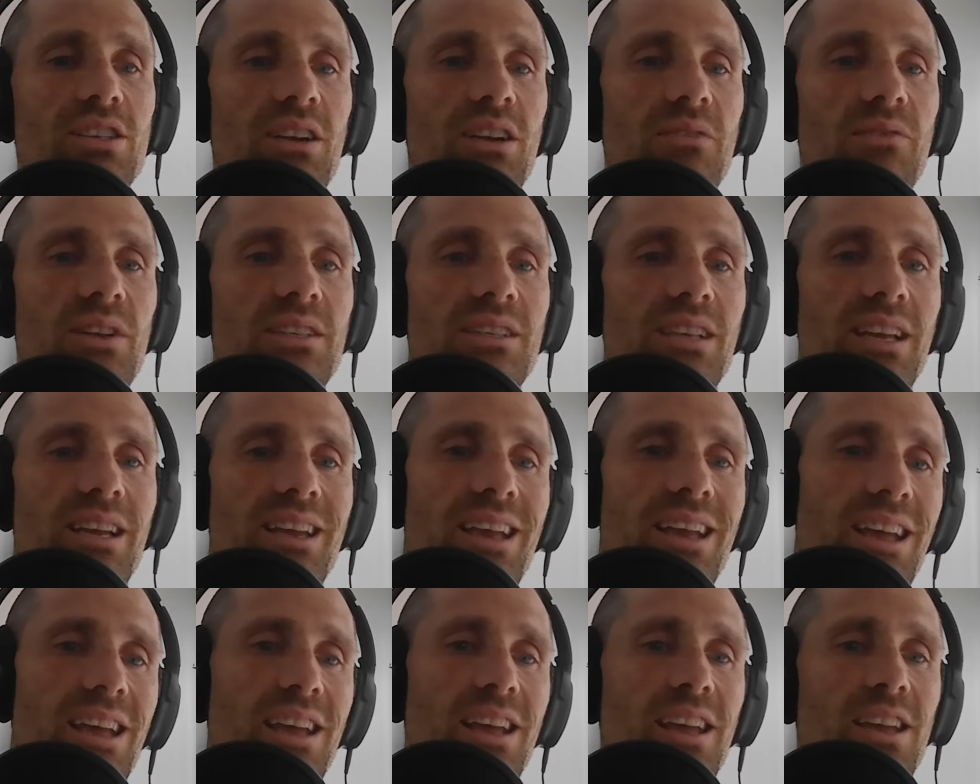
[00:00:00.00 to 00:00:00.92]
stuff, it's
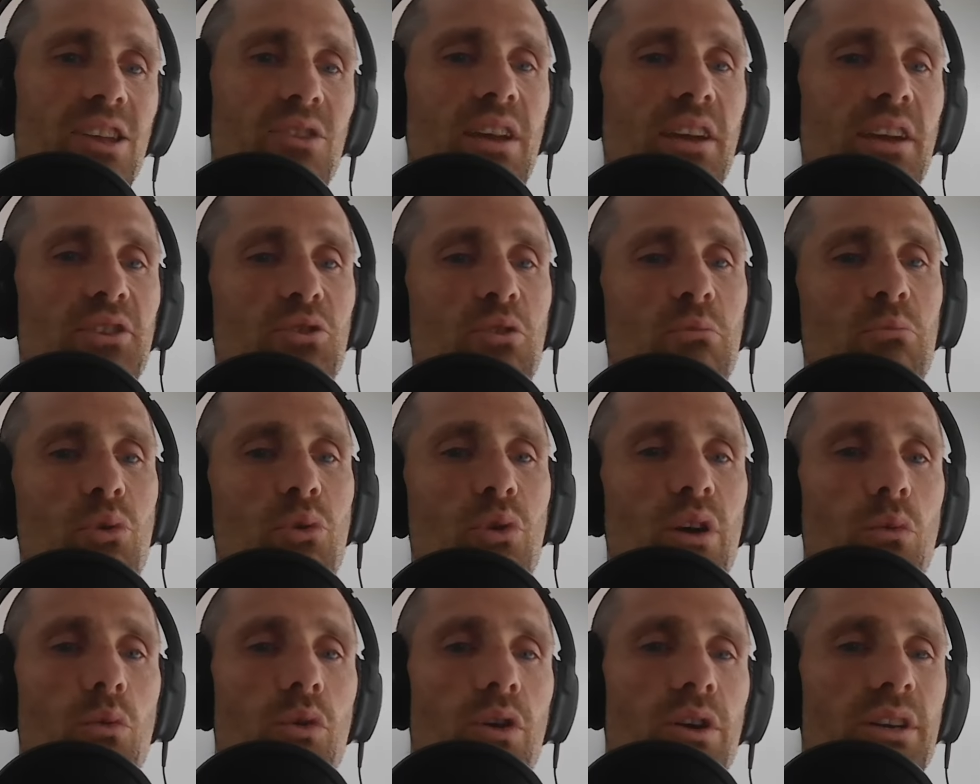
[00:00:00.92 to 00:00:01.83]
like you get to a
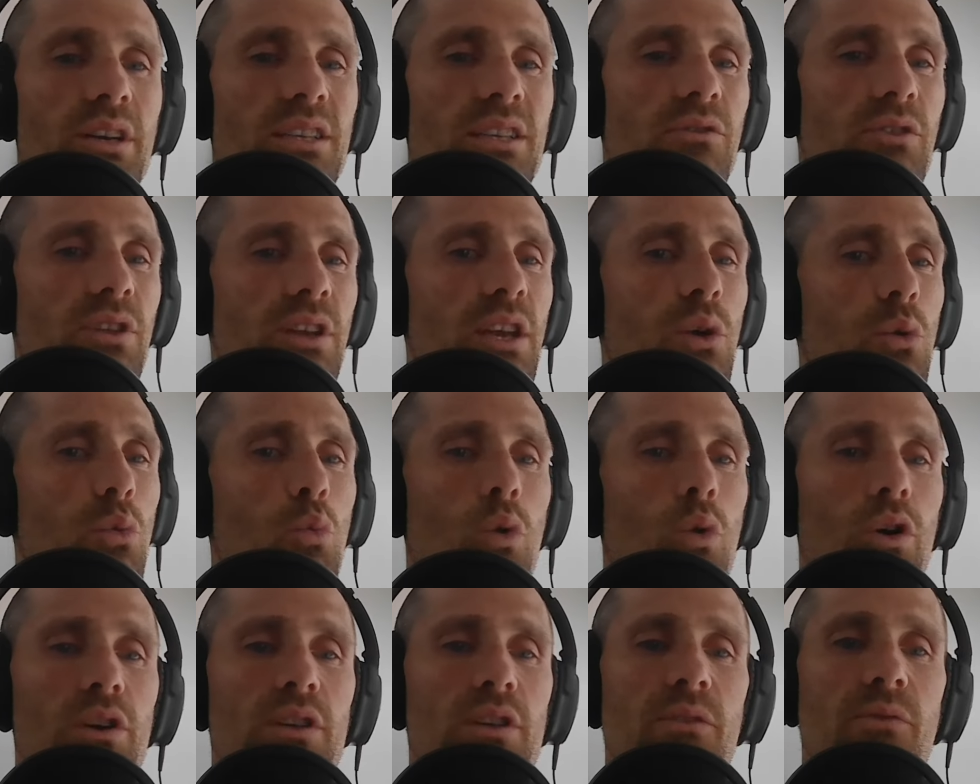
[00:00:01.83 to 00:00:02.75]
point where it doesn't really get
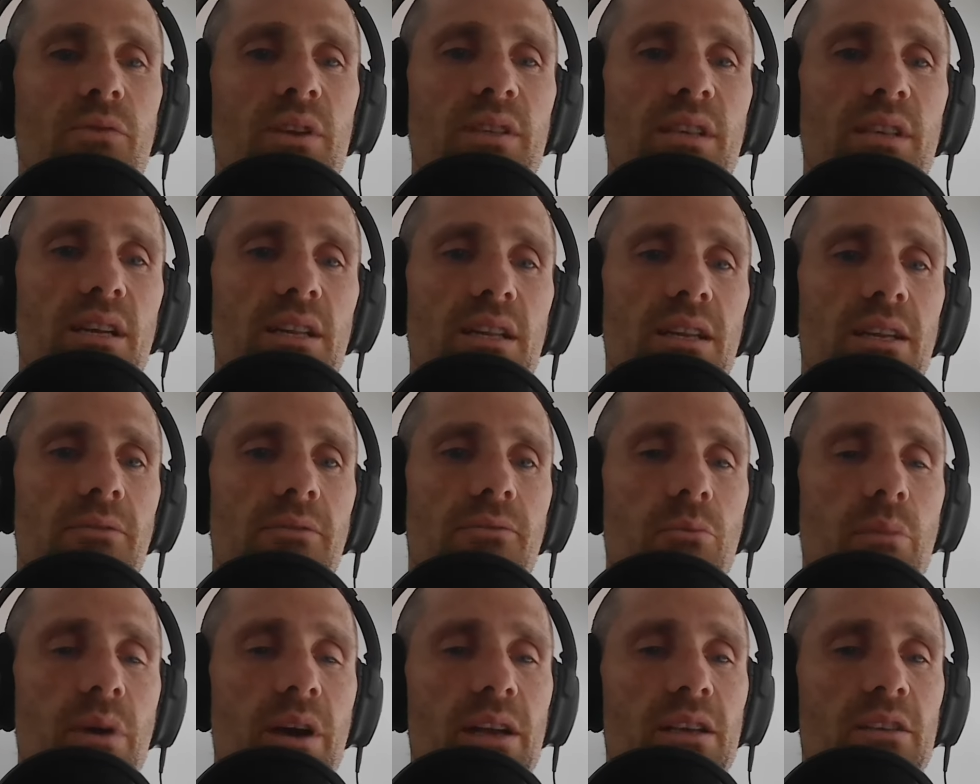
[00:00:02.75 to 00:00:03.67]
worse physically
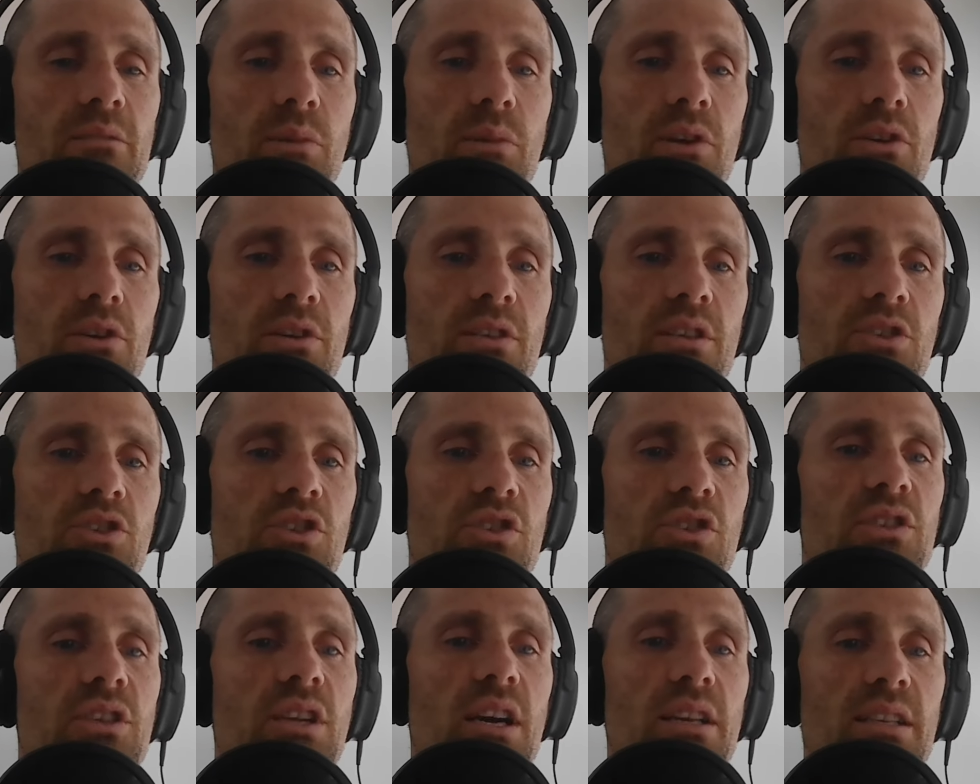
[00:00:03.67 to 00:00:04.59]
from my experience. It
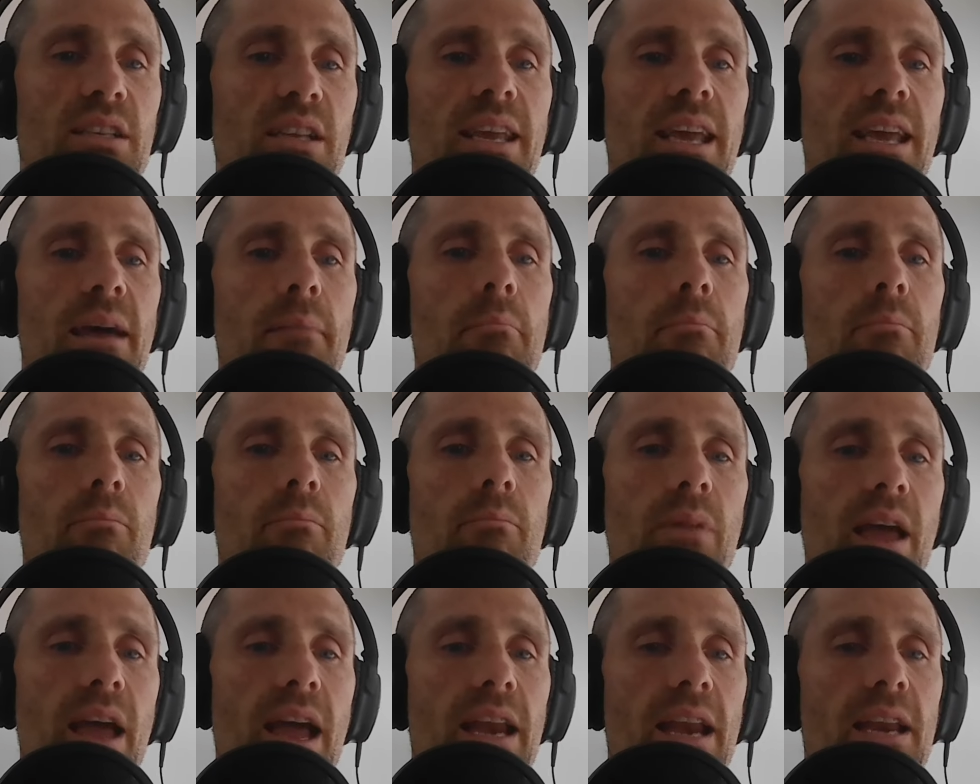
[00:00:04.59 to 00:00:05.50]
just doesn't get
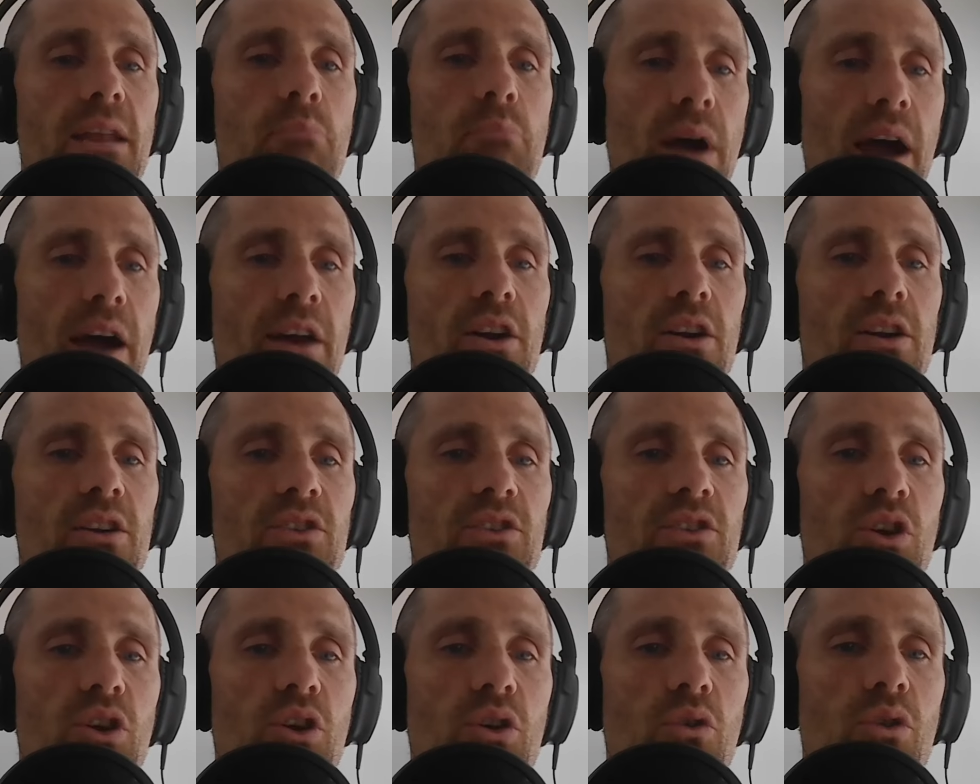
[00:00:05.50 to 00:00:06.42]
any better.
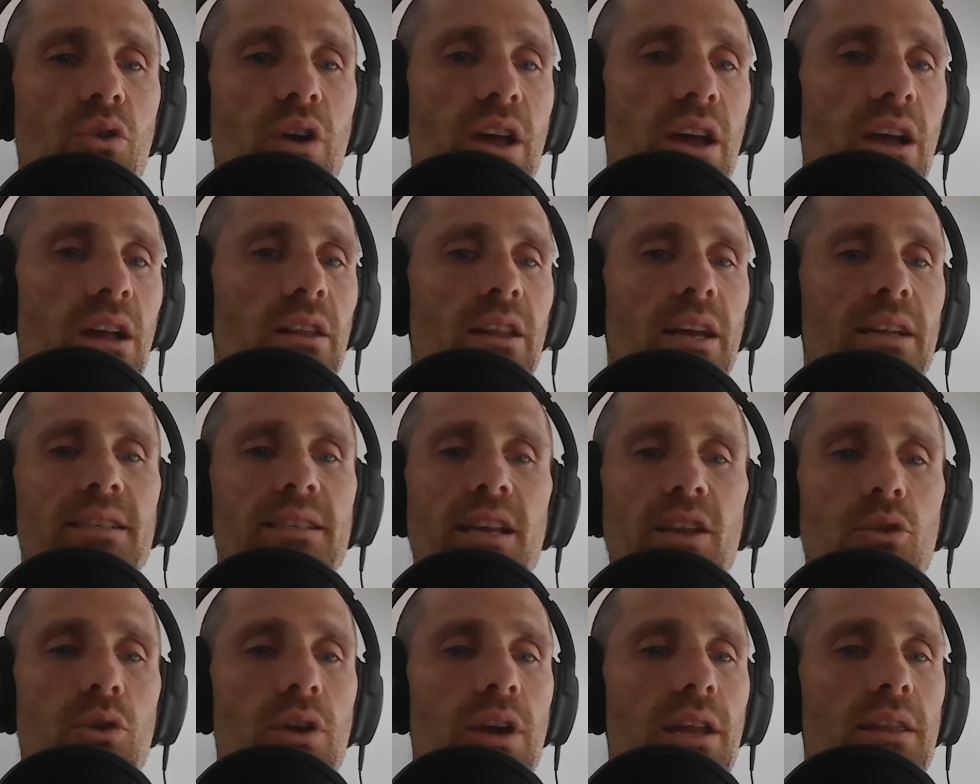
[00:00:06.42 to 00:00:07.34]
So let's
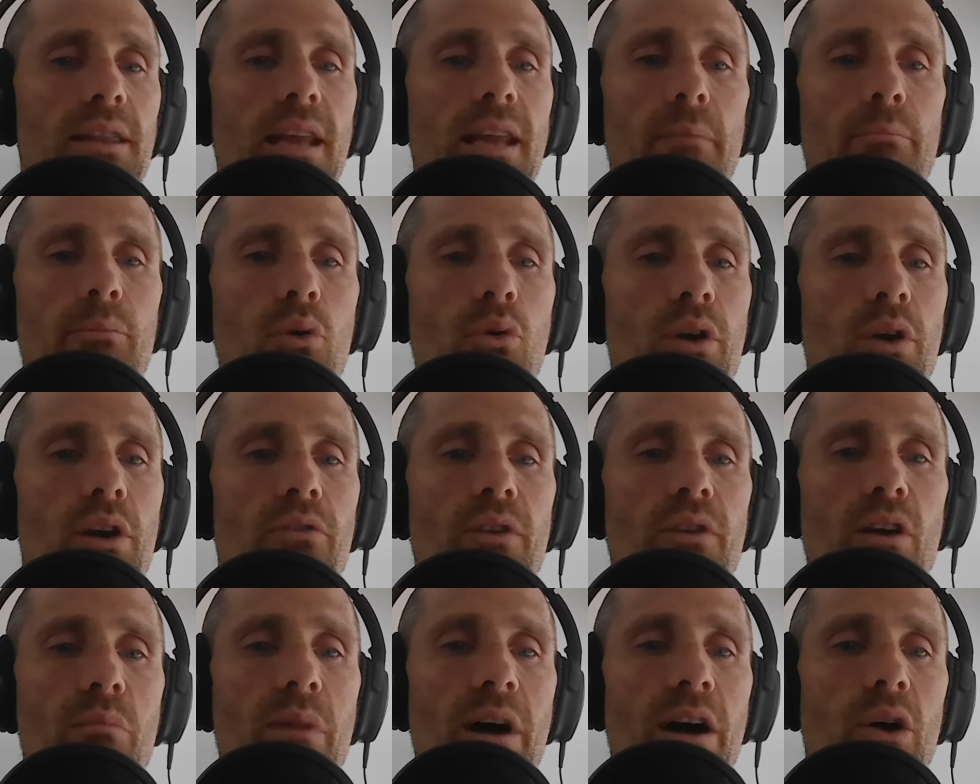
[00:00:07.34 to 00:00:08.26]
say you hit that point
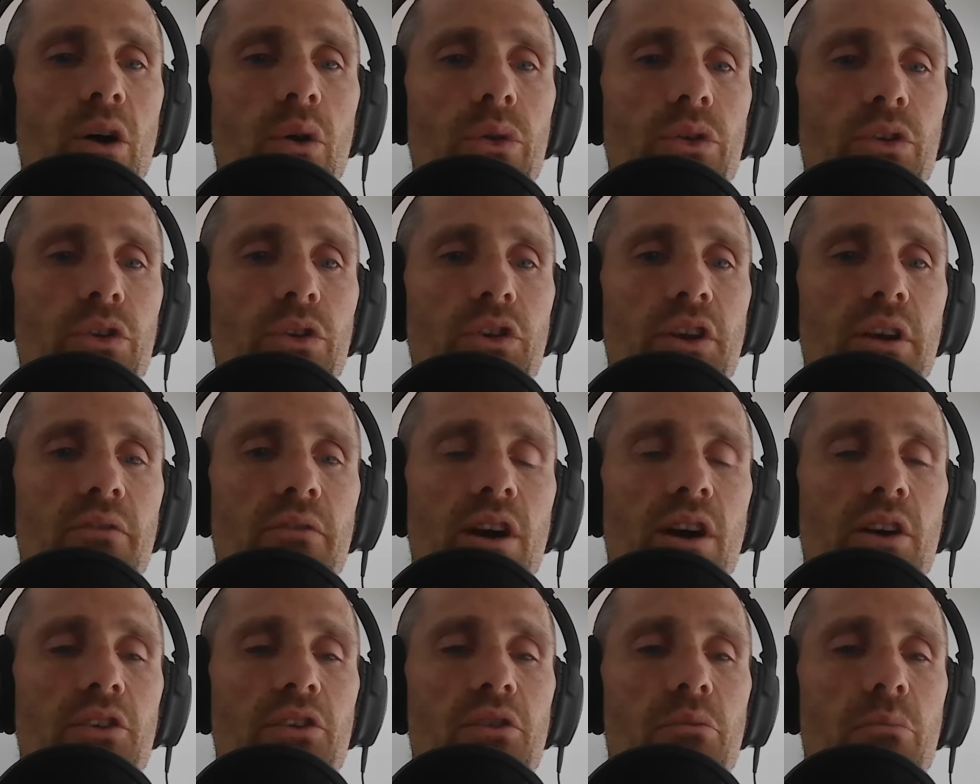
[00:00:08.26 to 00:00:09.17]
around mile 30 of a
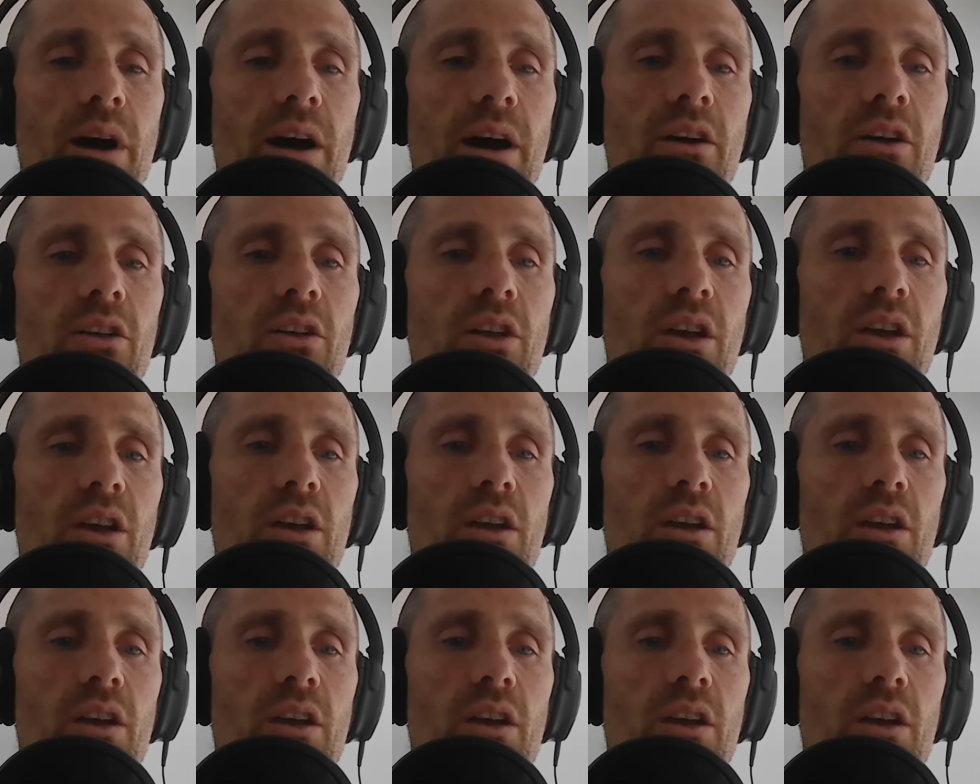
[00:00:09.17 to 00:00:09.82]
100 mile.